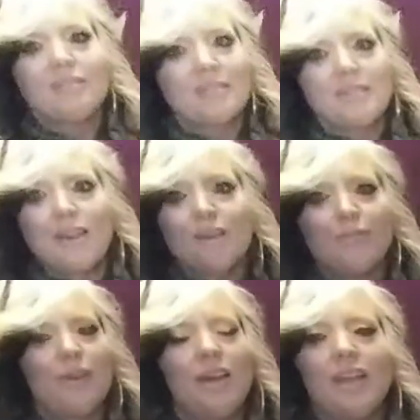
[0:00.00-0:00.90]
this
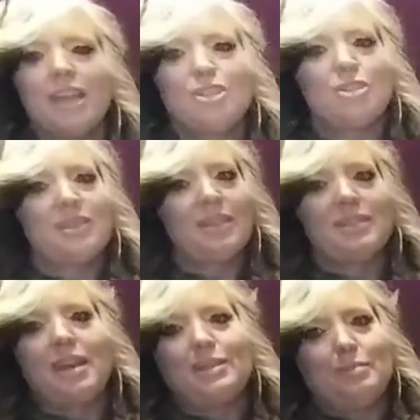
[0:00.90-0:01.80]
stuff, it just
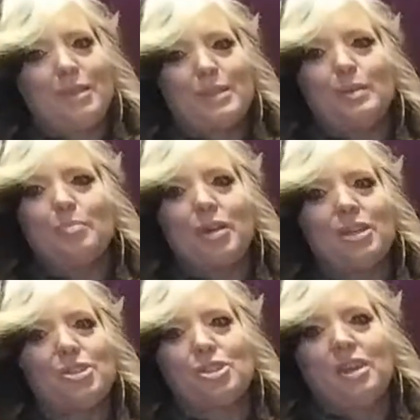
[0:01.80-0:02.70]
excites me so
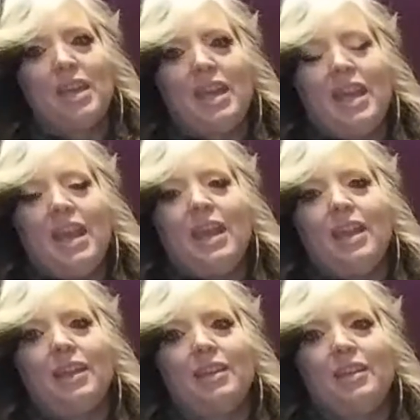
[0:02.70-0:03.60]
much.
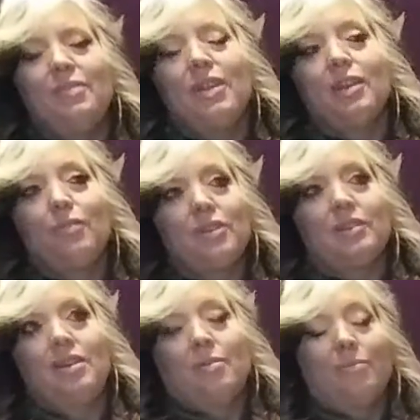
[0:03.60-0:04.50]
And even if
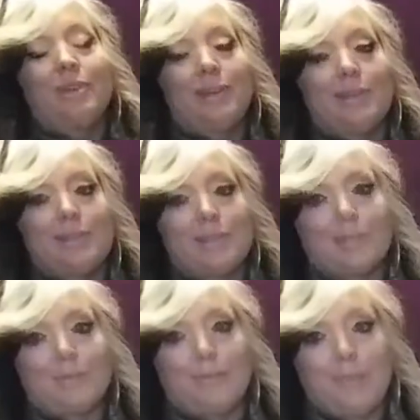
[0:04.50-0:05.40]
when it is
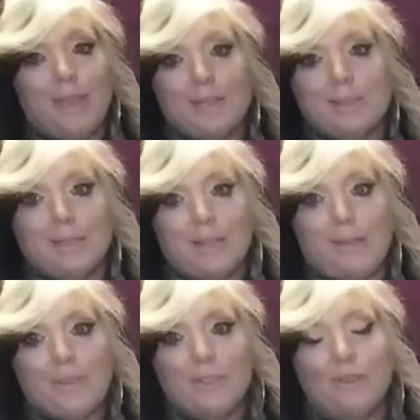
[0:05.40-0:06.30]
just for me, I still
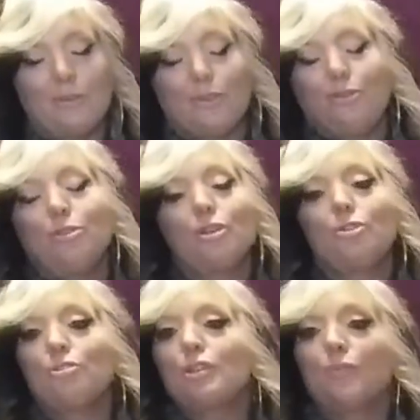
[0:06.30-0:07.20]
love it too. So you could
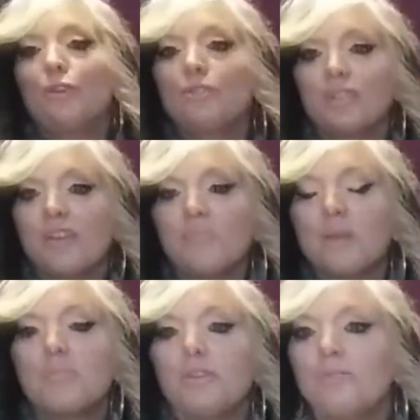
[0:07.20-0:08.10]
do this for yourself.
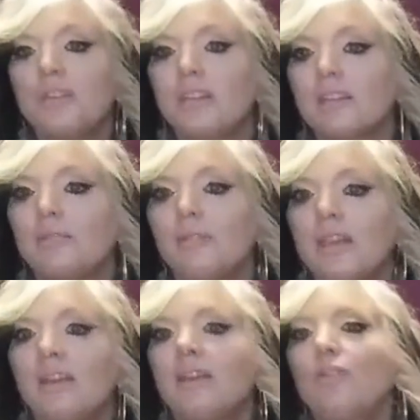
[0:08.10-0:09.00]
Maybe you need a
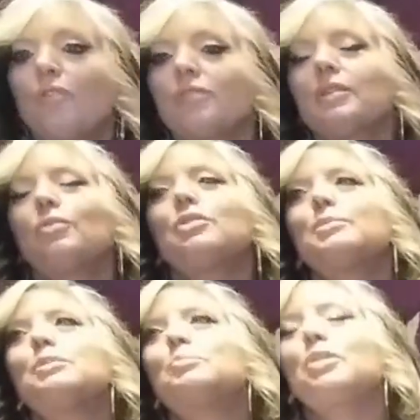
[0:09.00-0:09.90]

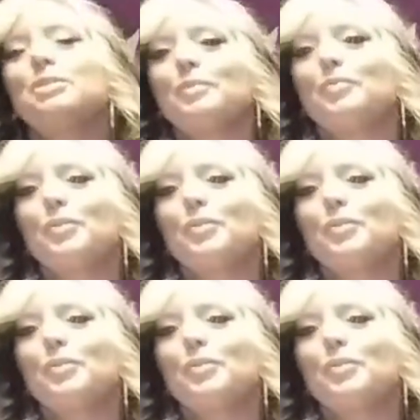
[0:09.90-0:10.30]
Christmas present